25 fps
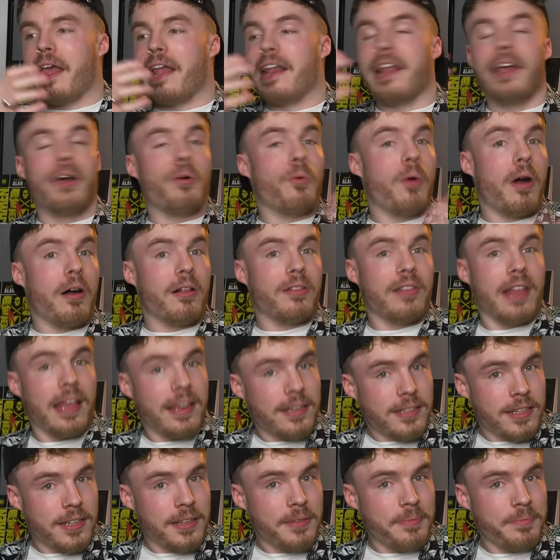A little while
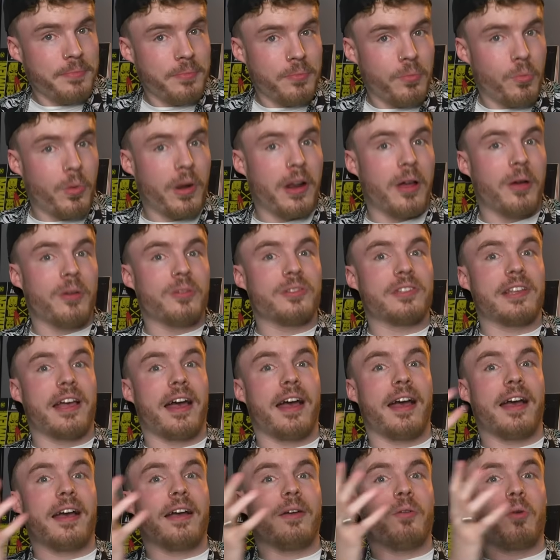later, when I was
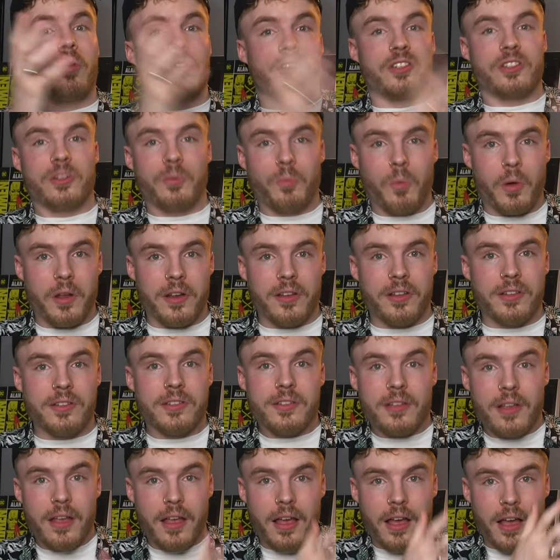at Watches and
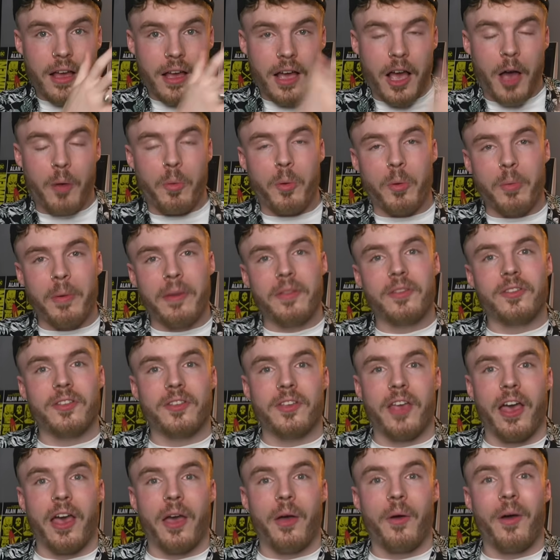Wonders, a couple months
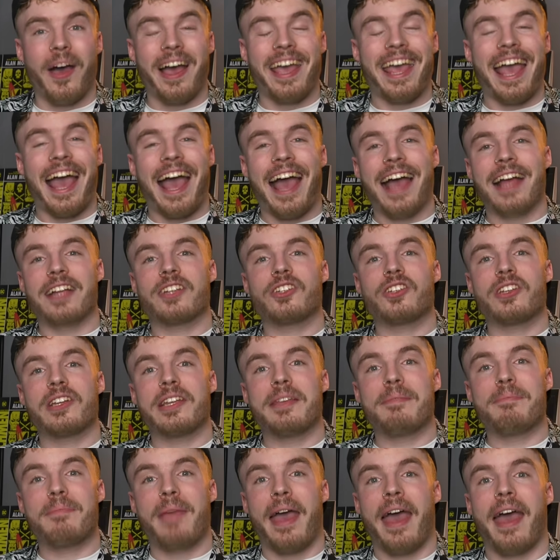ago, I
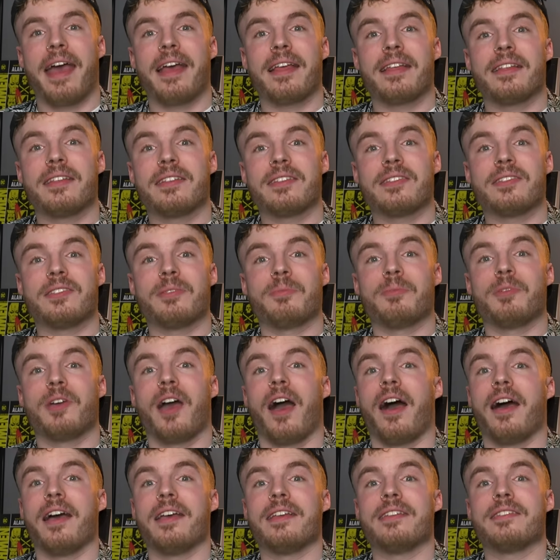actually met some
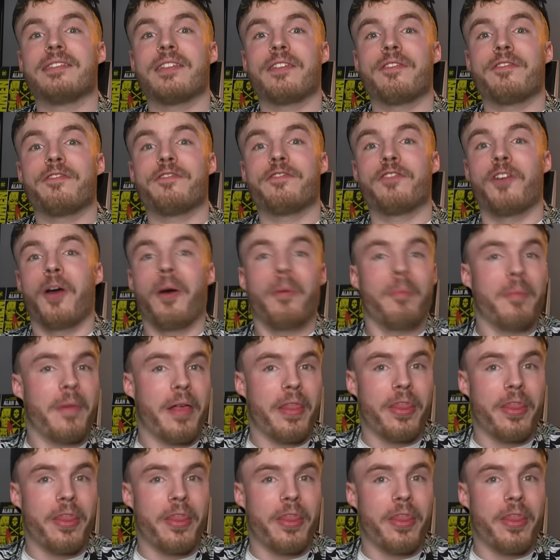guys from